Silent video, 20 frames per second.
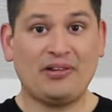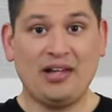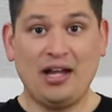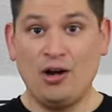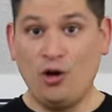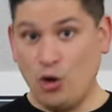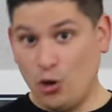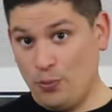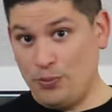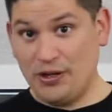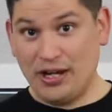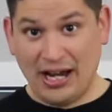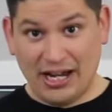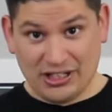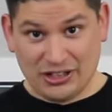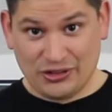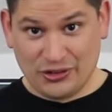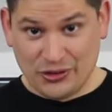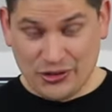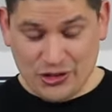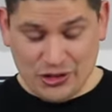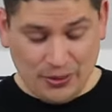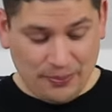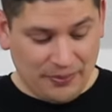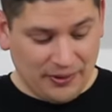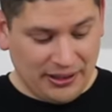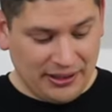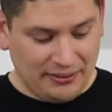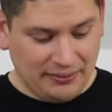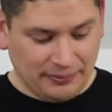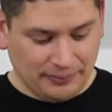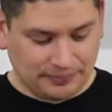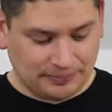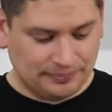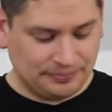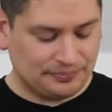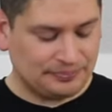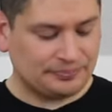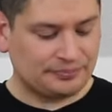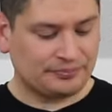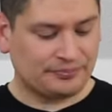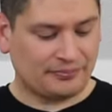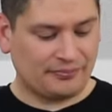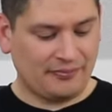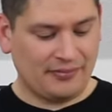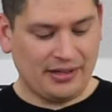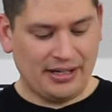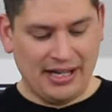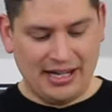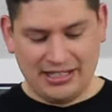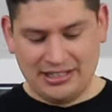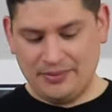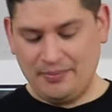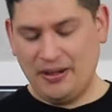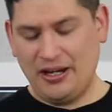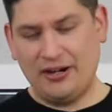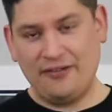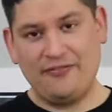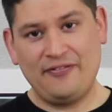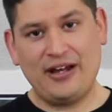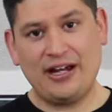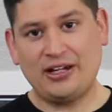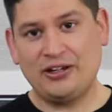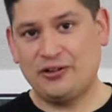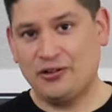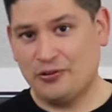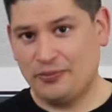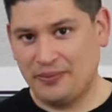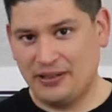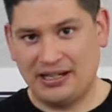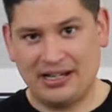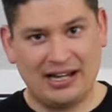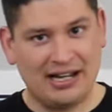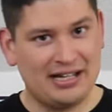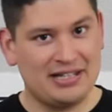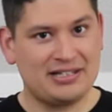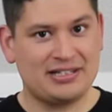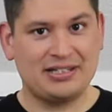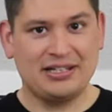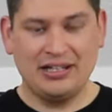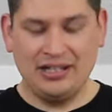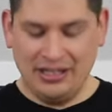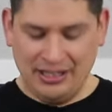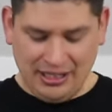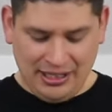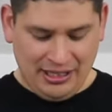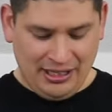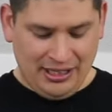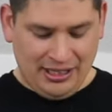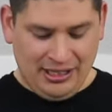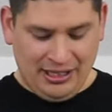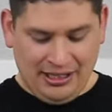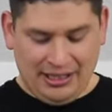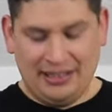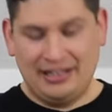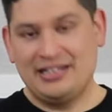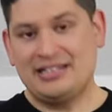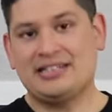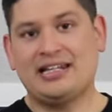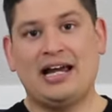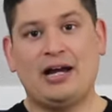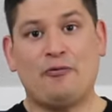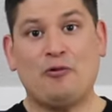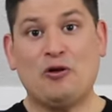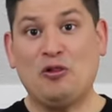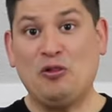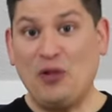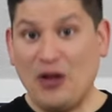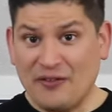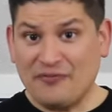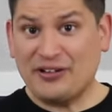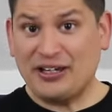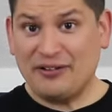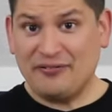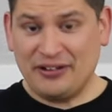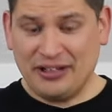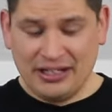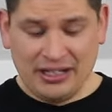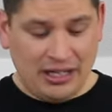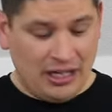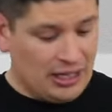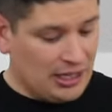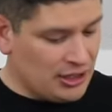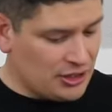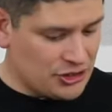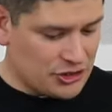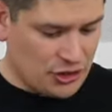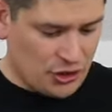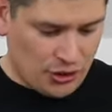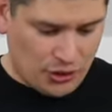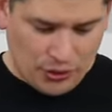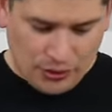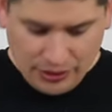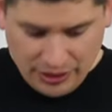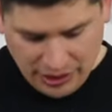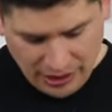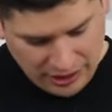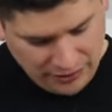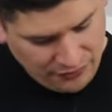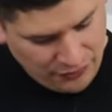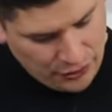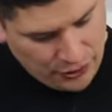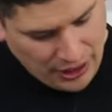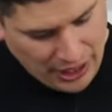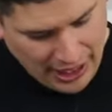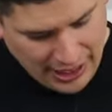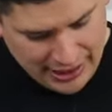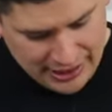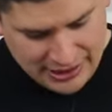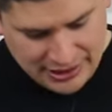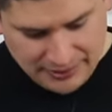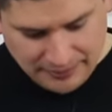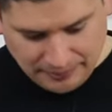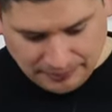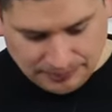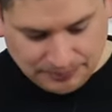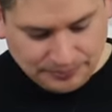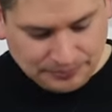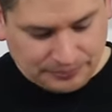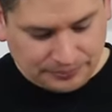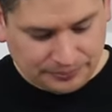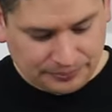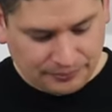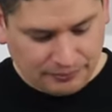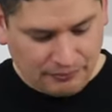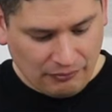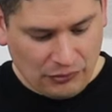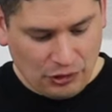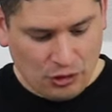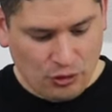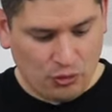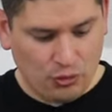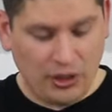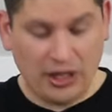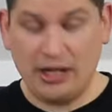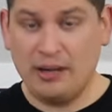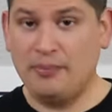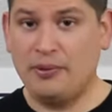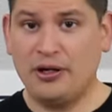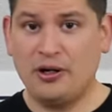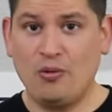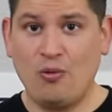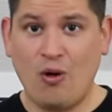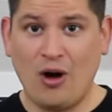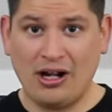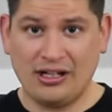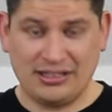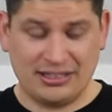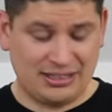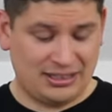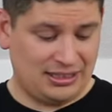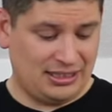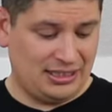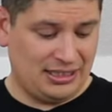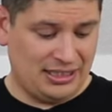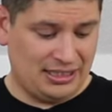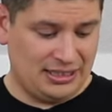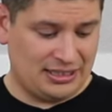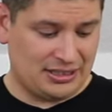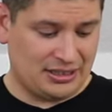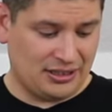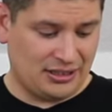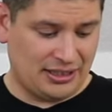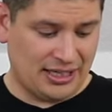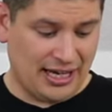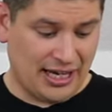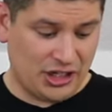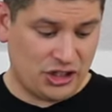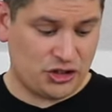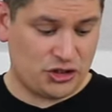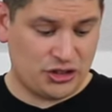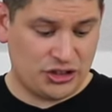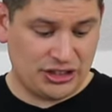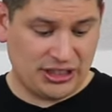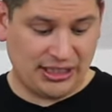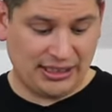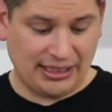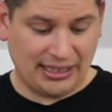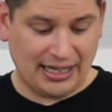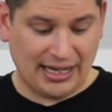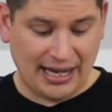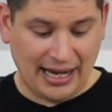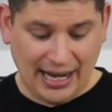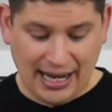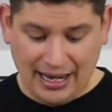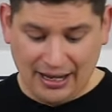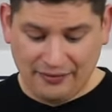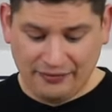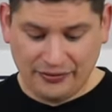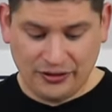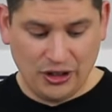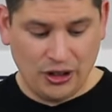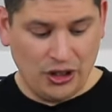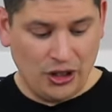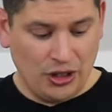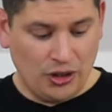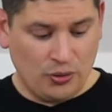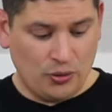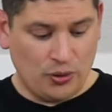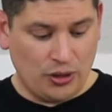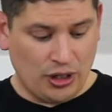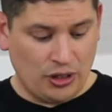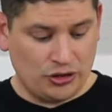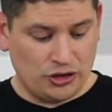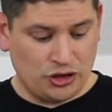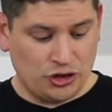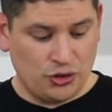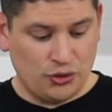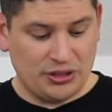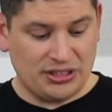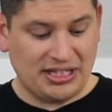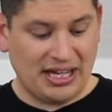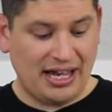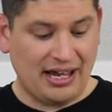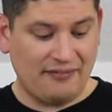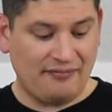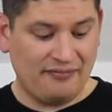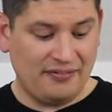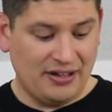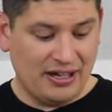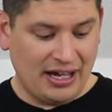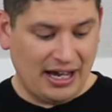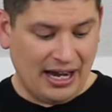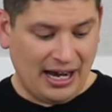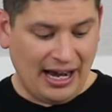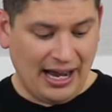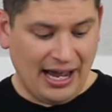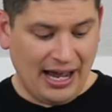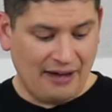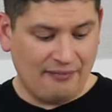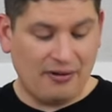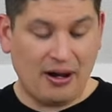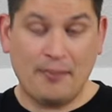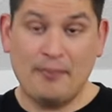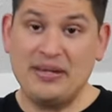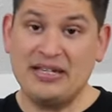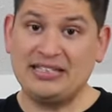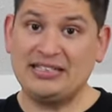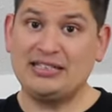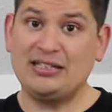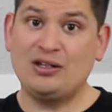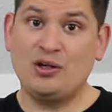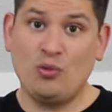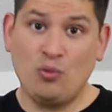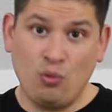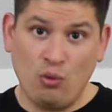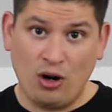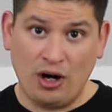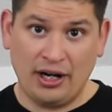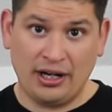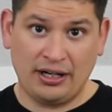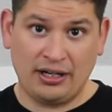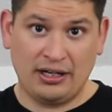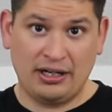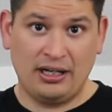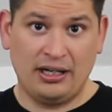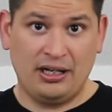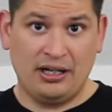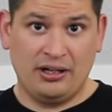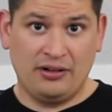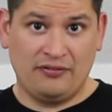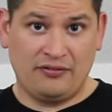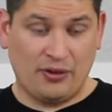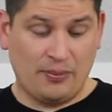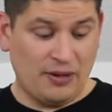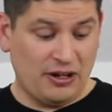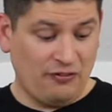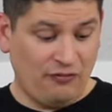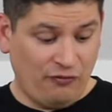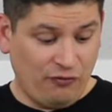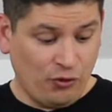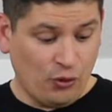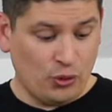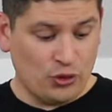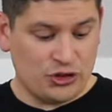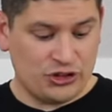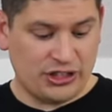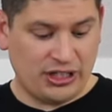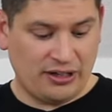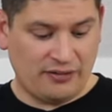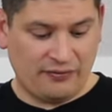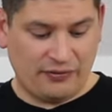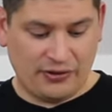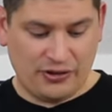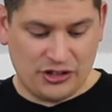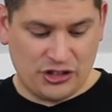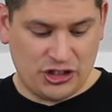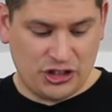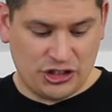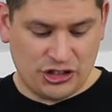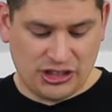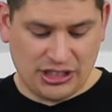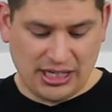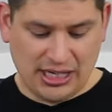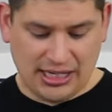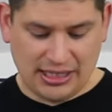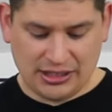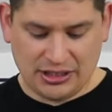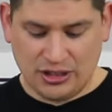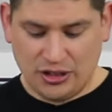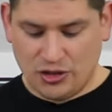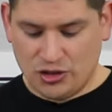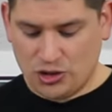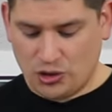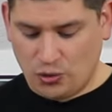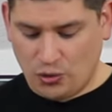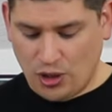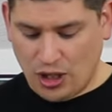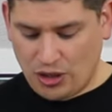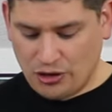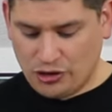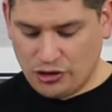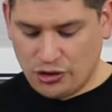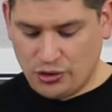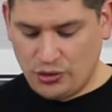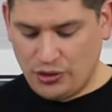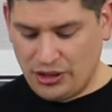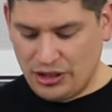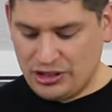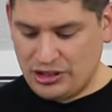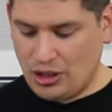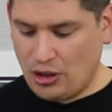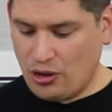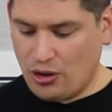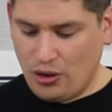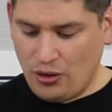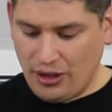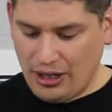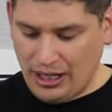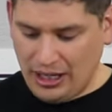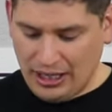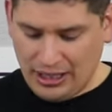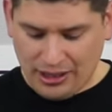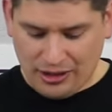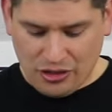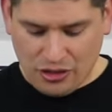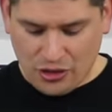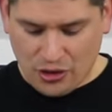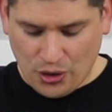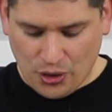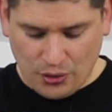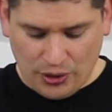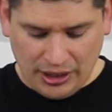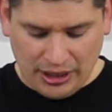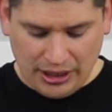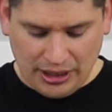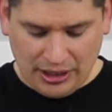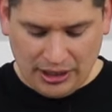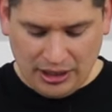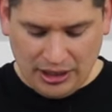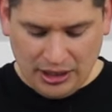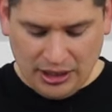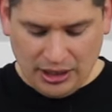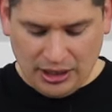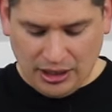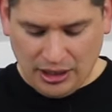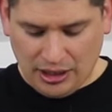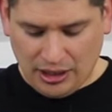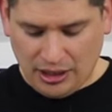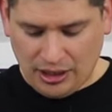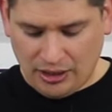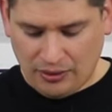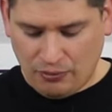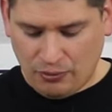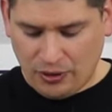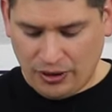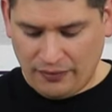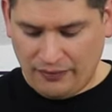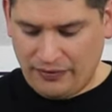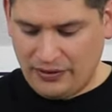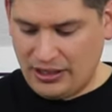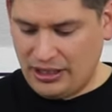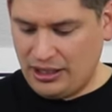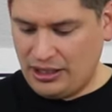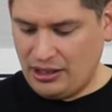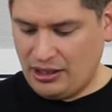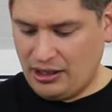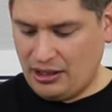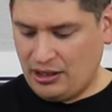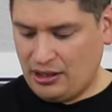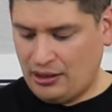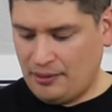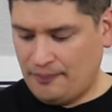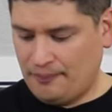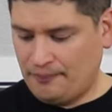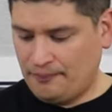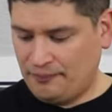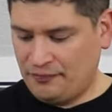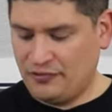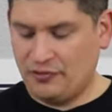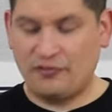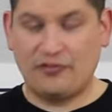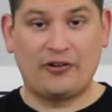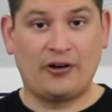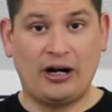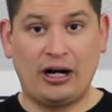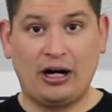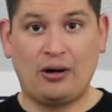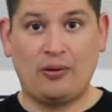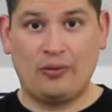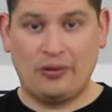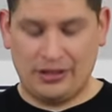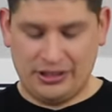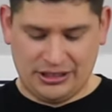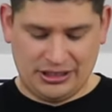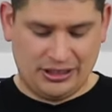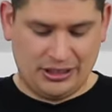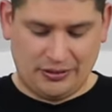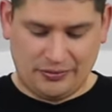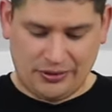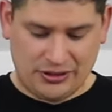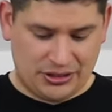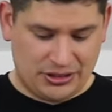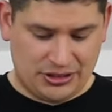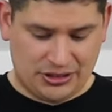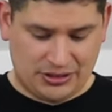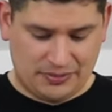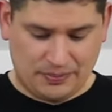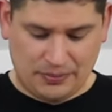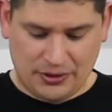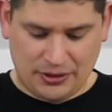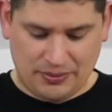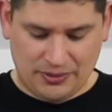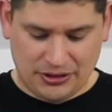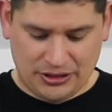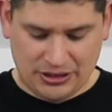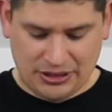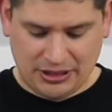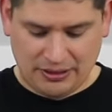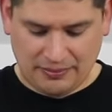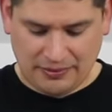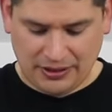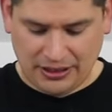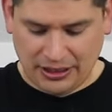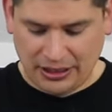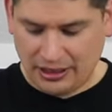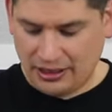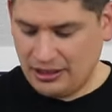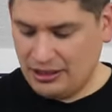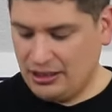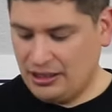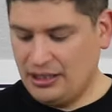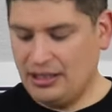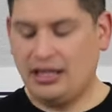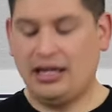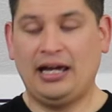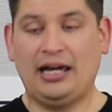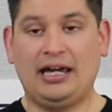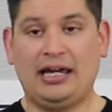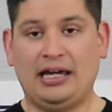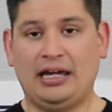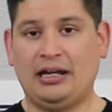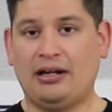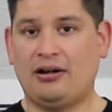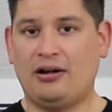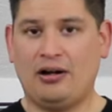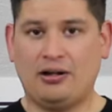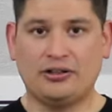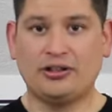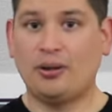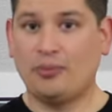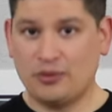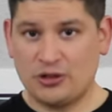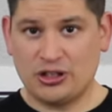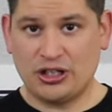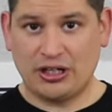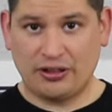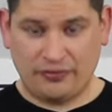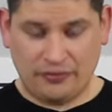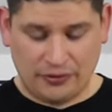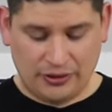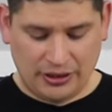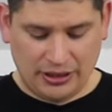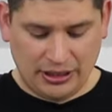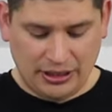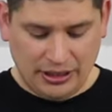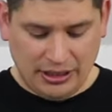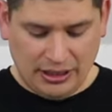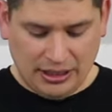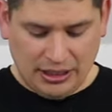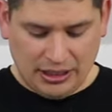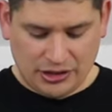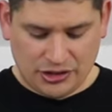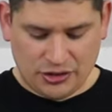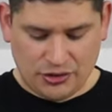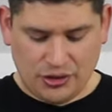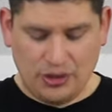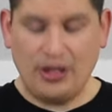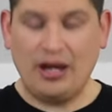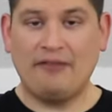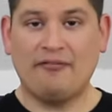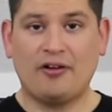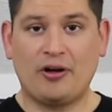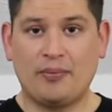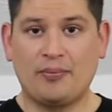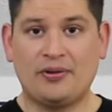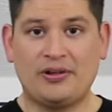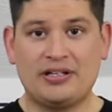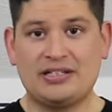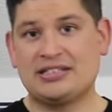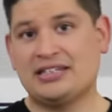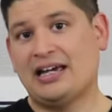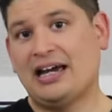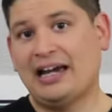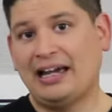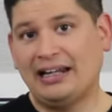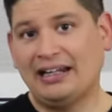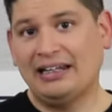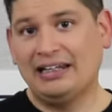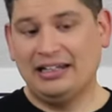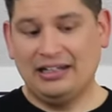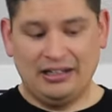I hope you guys learned something. As a matter of fact, you know me, guys, Elise and I, we love giving. So if you guys, anybody wants these extra set that I have, what I'll do is I'm missing one from a full set for the GCS. So what I'll do is I'll go ahead and throw in one of the Ferrera ones in there, which is pretty much the same thing. And I'll double check for it. So you have a complete set.